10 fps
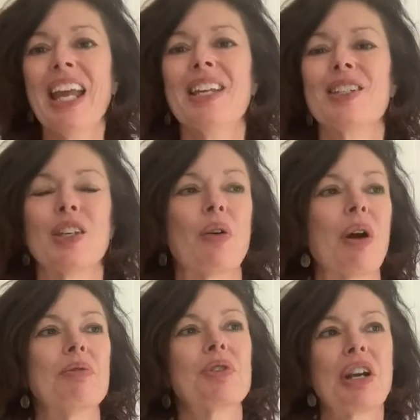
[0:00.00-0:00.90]
So
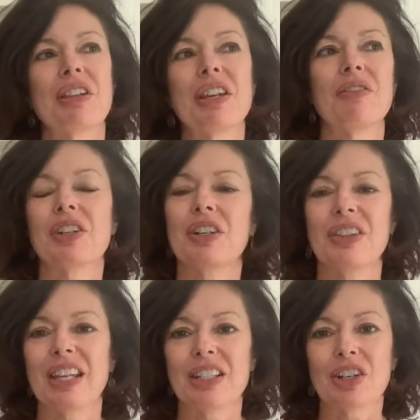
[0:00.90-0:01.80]
I was trying to think of a
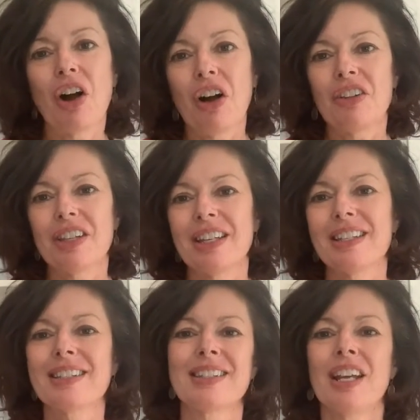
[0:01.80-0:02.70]
good thing to call
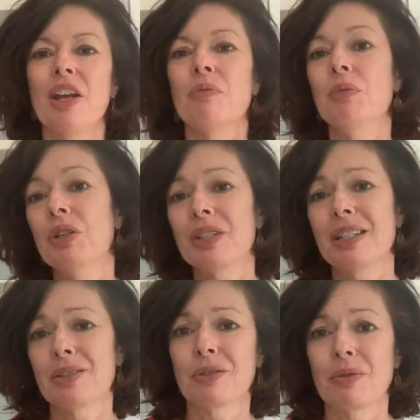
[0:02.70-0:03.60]
this,
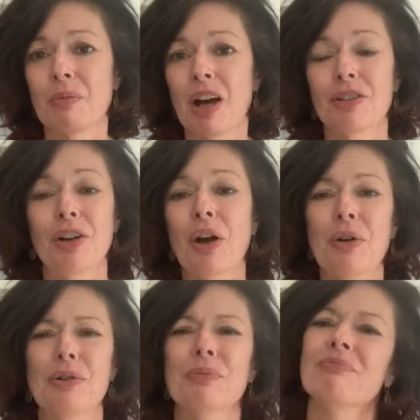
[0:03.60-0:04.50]
Musings from the Model
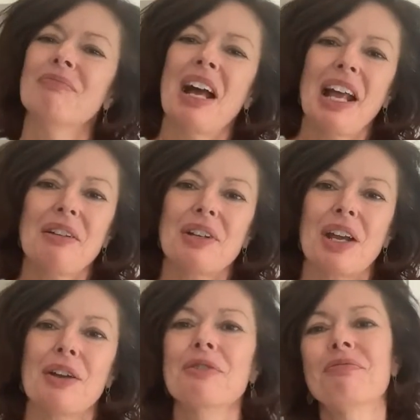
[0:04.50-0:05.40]
Home. I don't
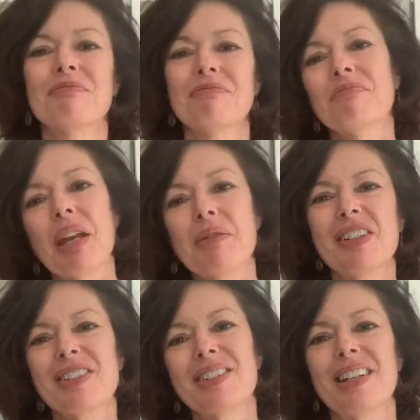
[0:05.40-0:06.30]
know, maybe
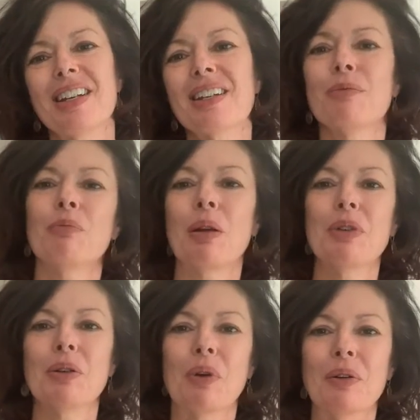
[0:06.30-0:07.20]
it'll stick,
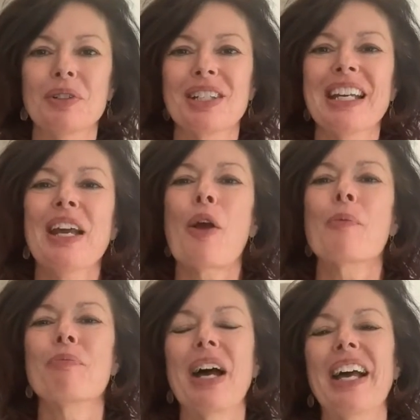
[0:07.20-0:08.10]
maybe it won't.
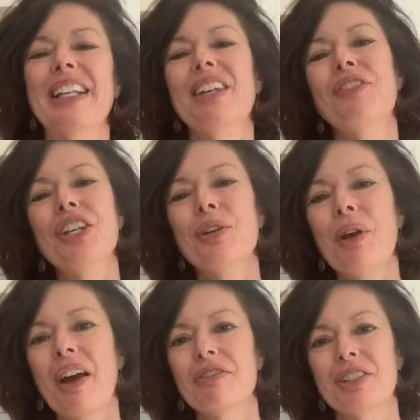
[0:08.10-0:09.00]
But if you
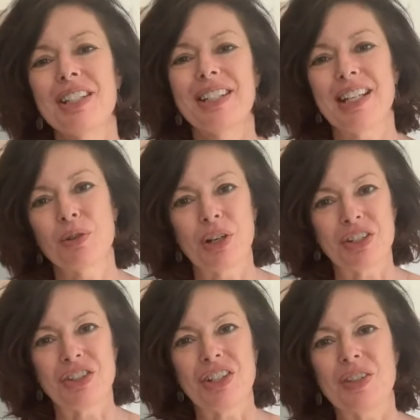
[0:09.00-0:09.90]
have real estate
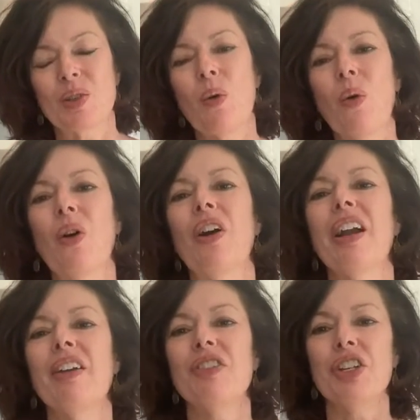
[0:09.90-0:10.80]
questions,
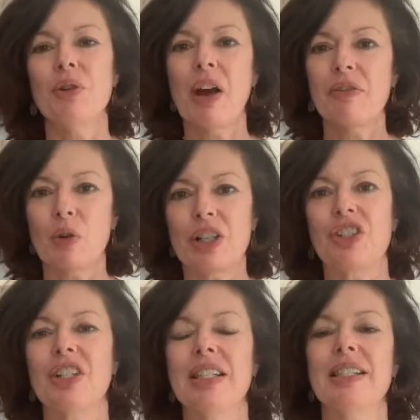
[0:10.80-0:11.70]
or if you have
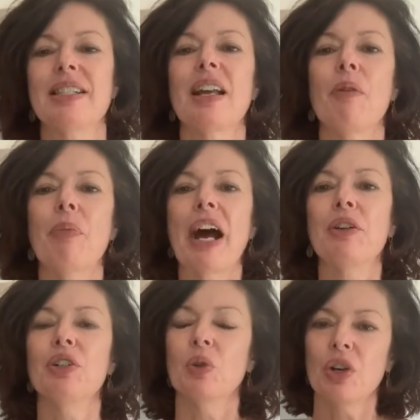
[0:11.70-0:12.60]
questions
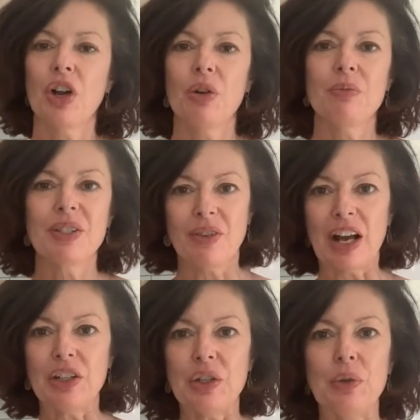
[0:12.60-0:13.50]
about your home's value,